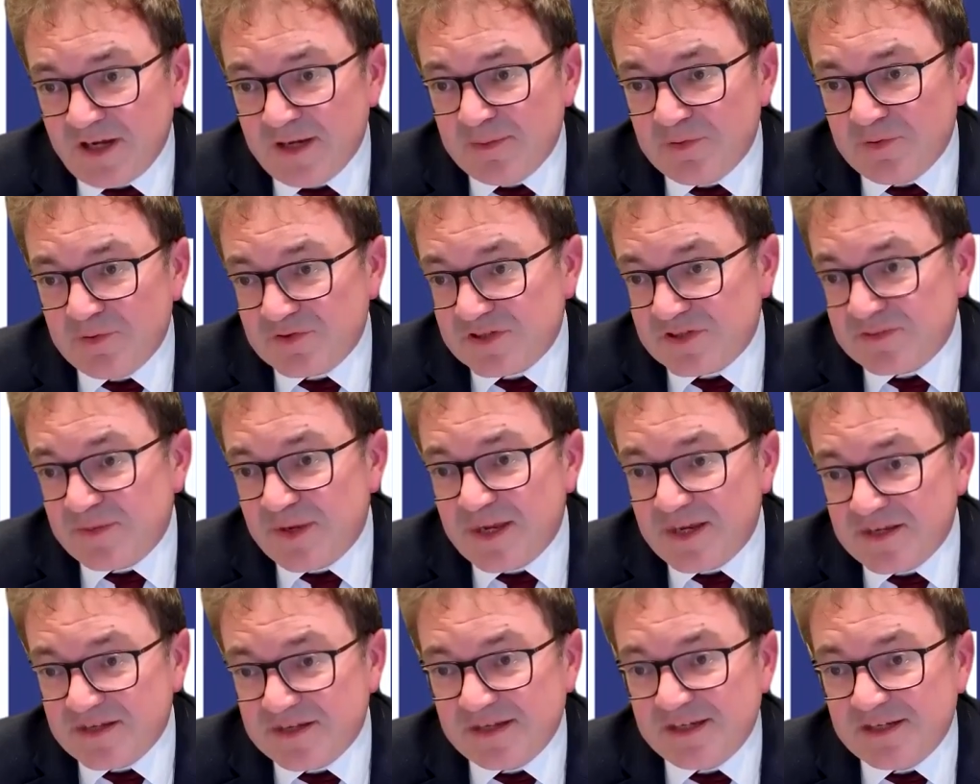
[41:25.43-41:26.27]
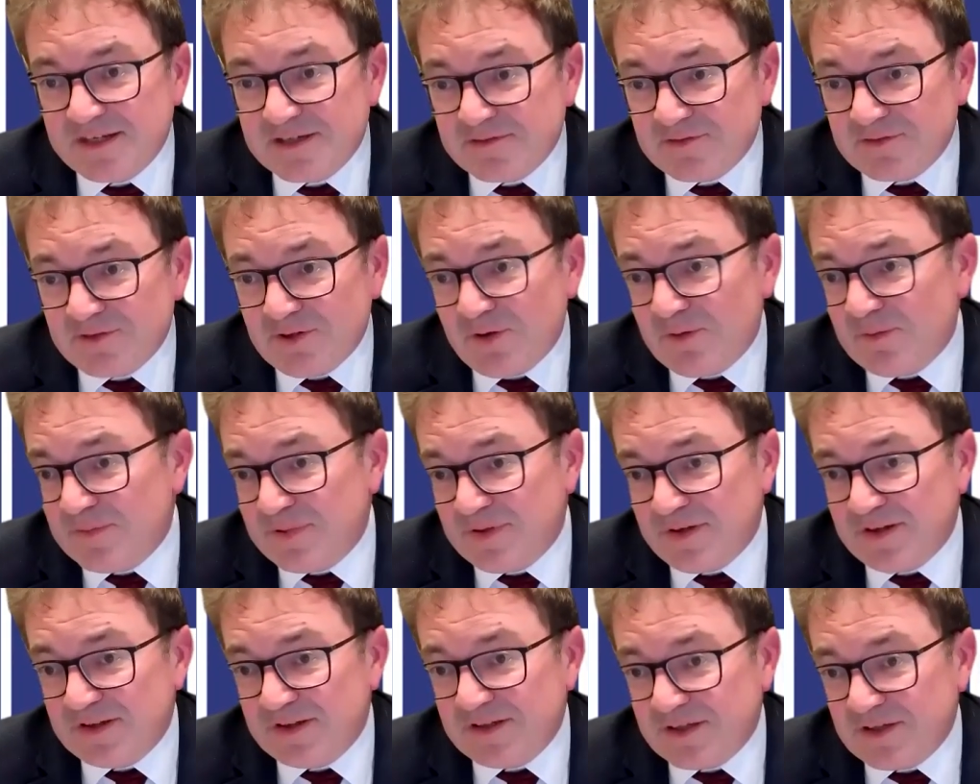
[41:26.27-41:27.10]
type or species of
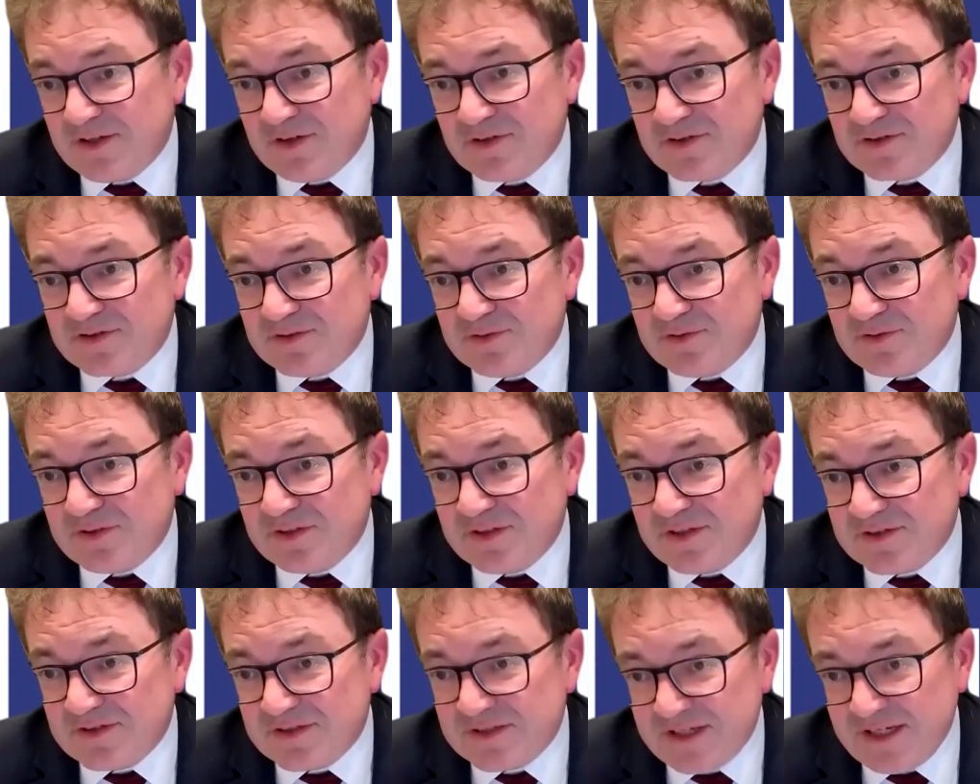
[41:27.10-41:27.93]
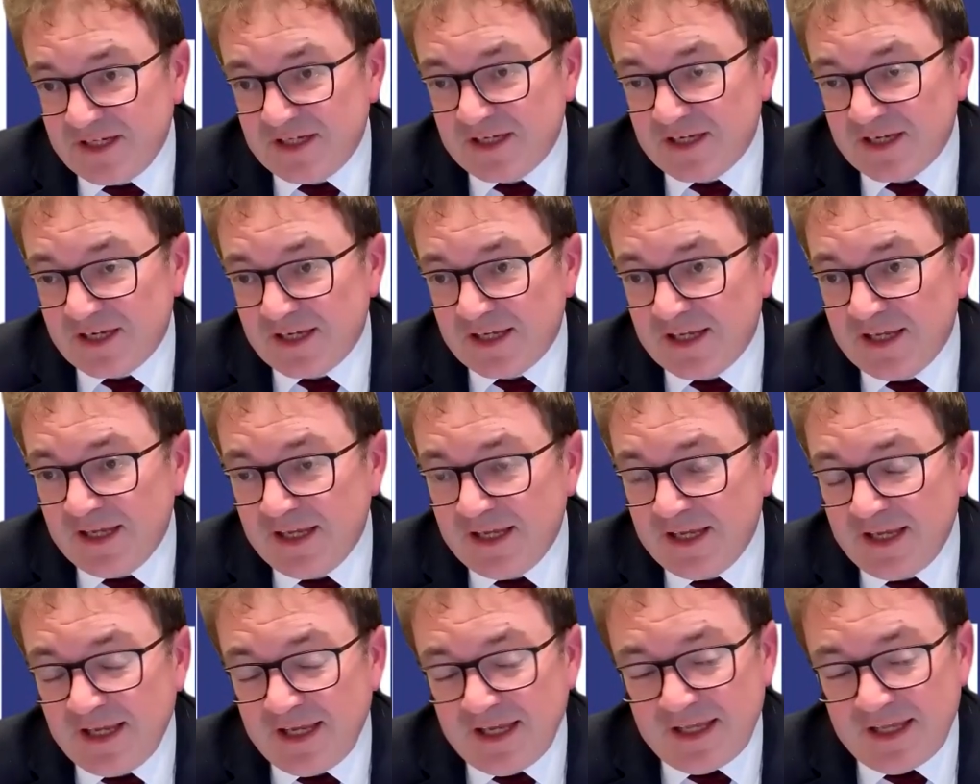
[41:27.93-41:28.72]
non-party cost order you're seeking.